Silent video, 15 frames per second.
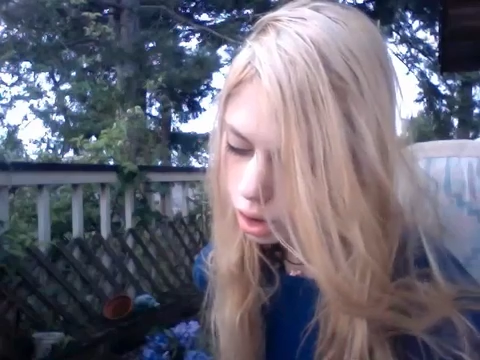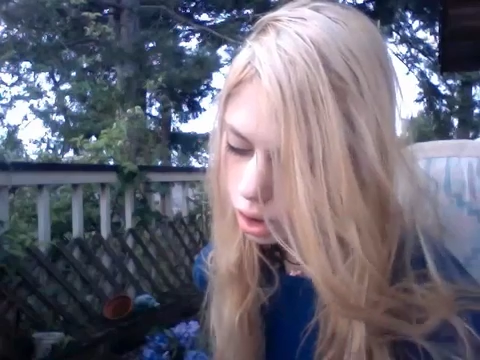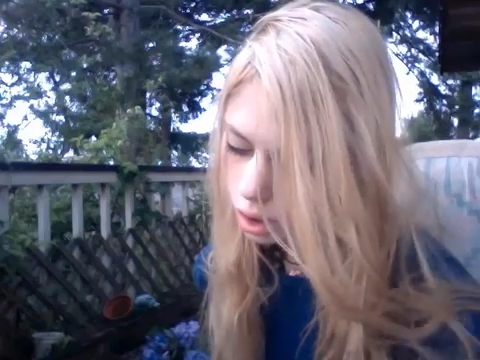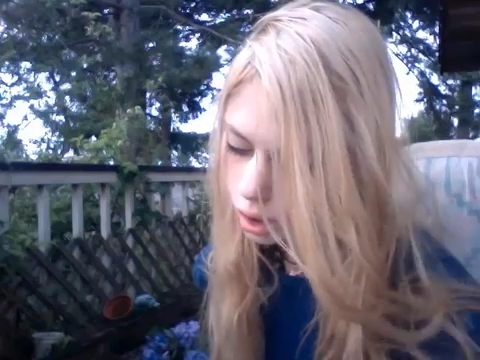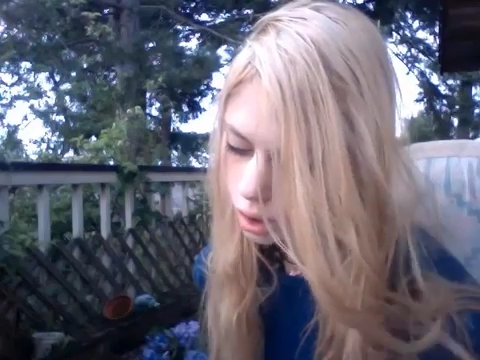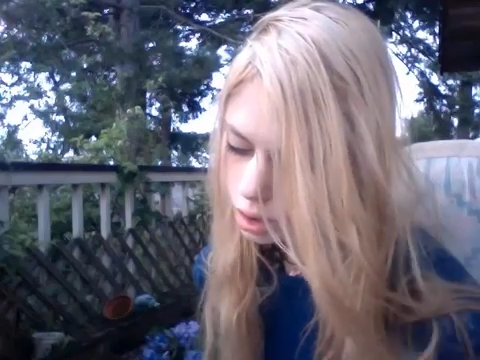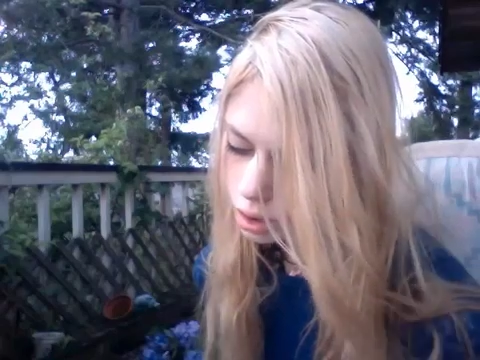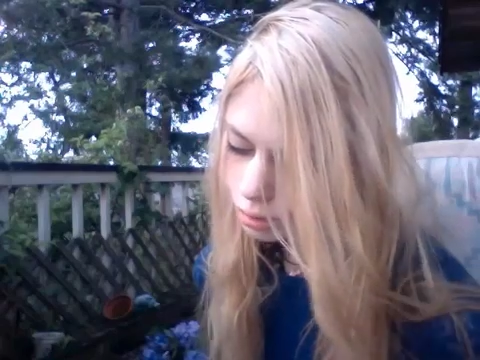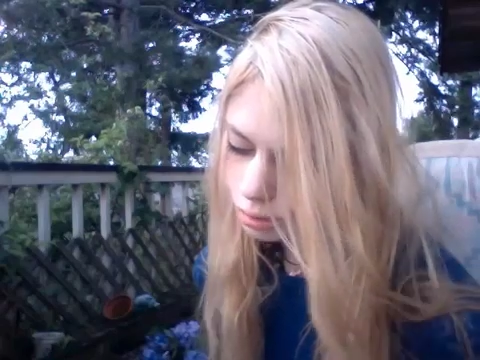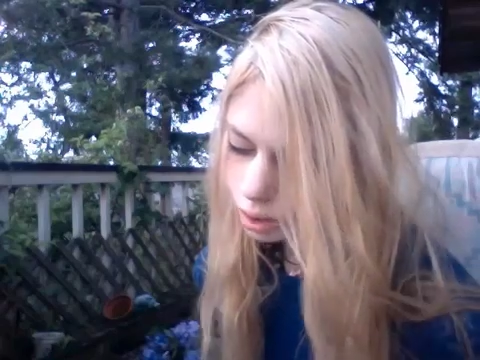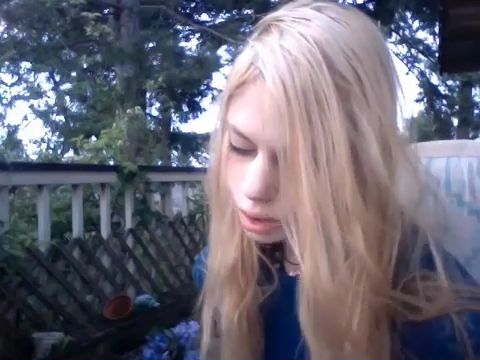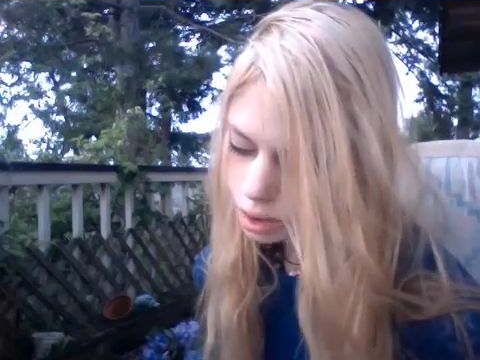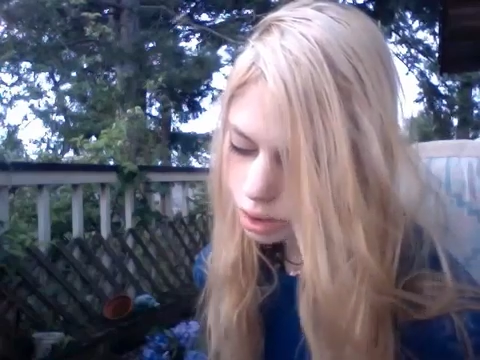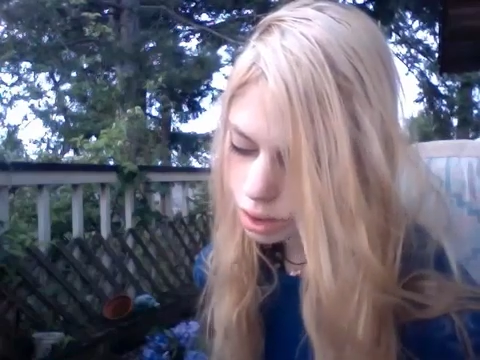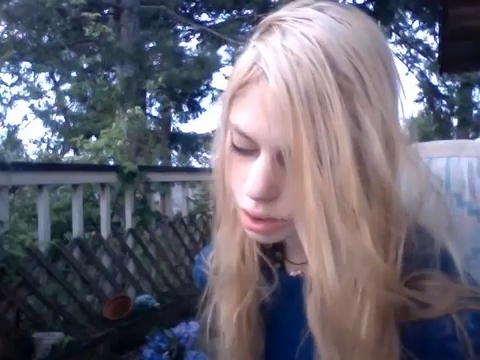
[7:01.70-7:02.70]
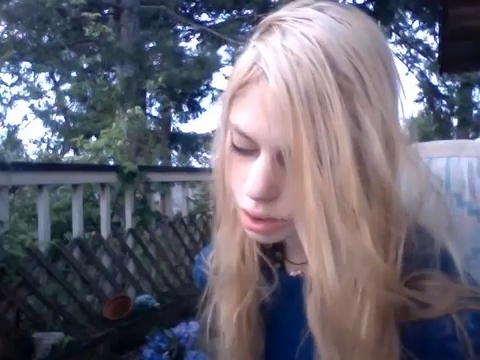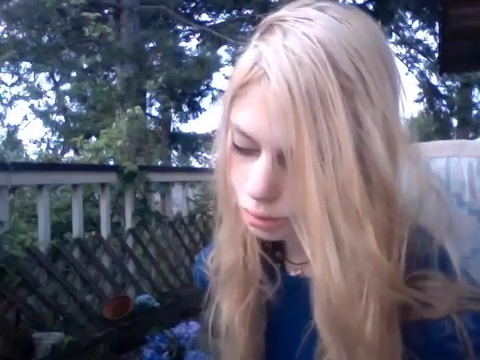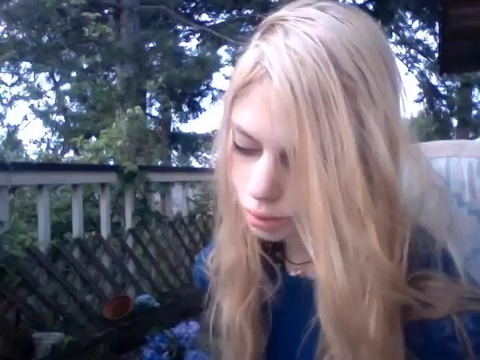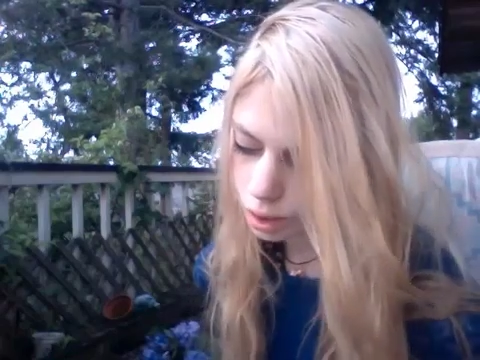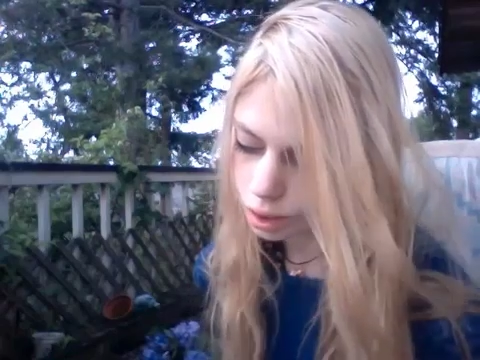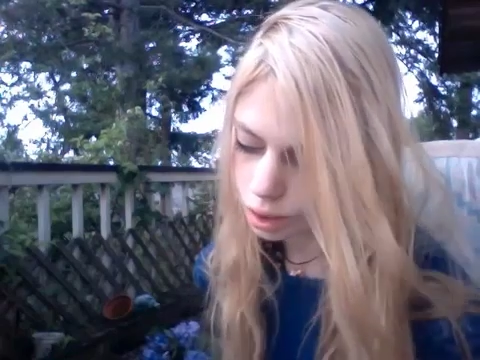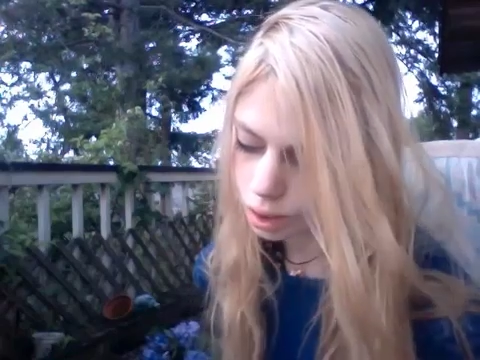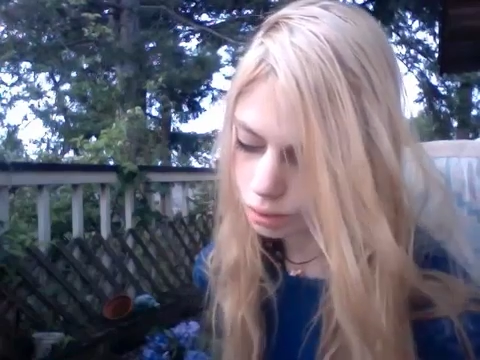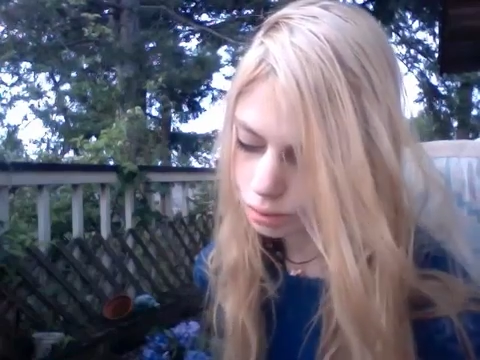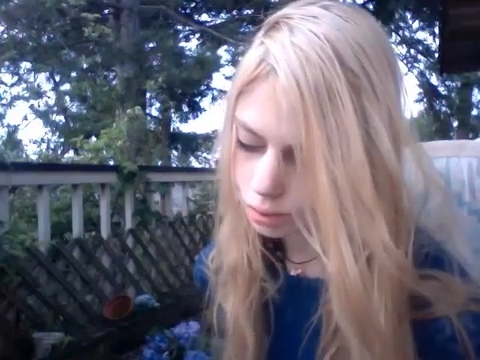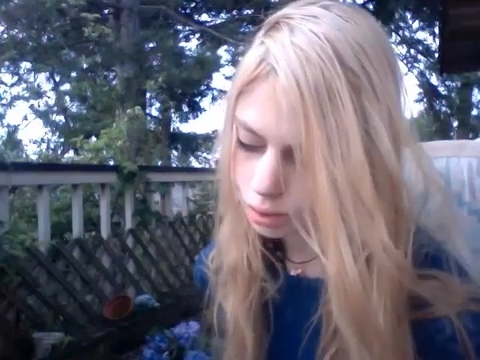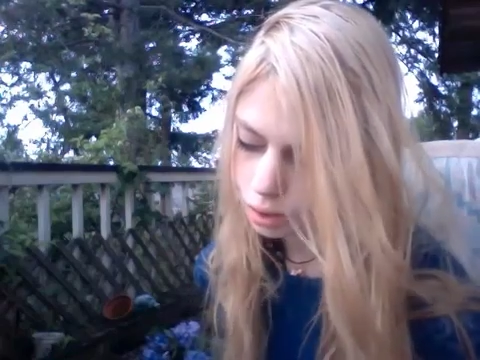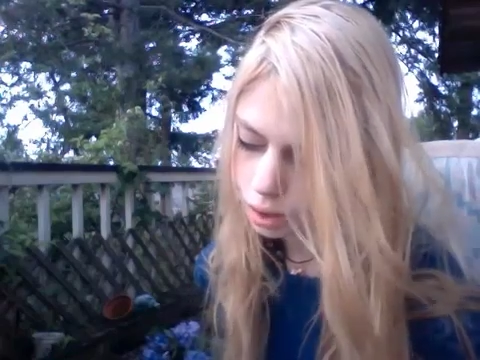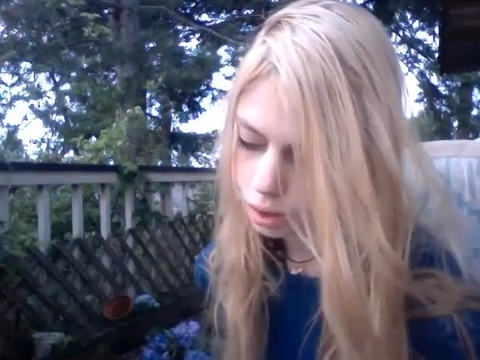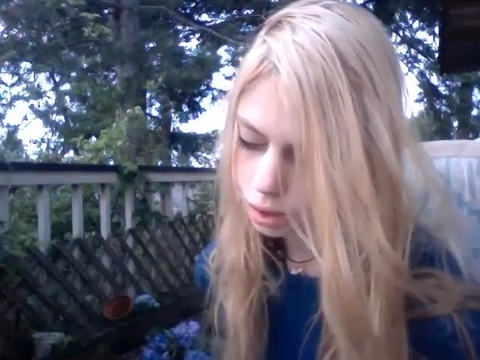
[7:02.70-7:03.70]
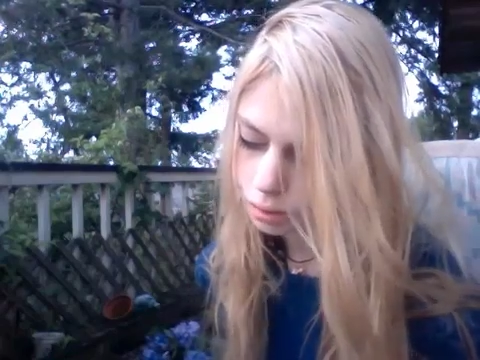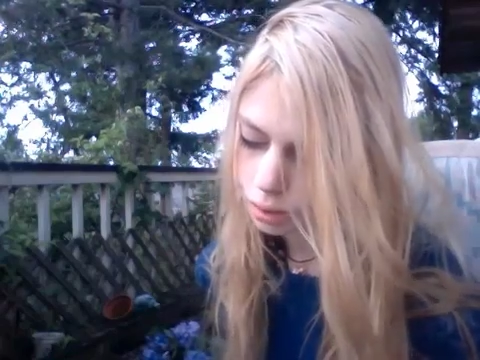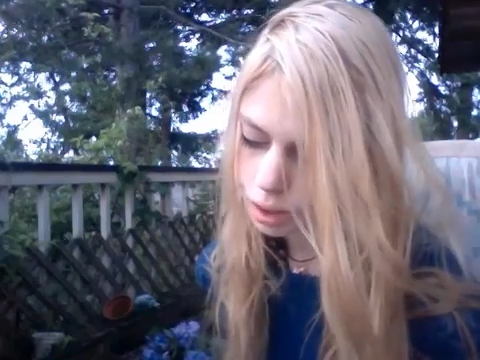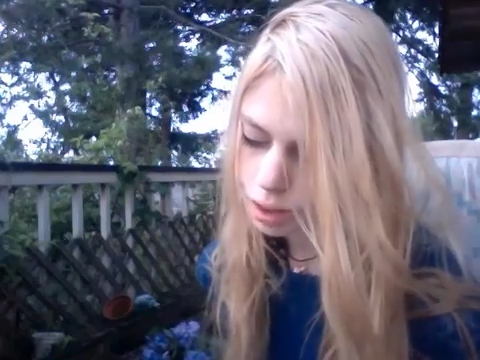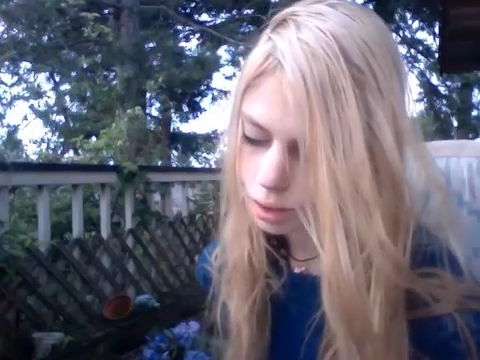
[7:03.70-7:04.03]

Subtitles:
That trip really changed my life in a lot of ways,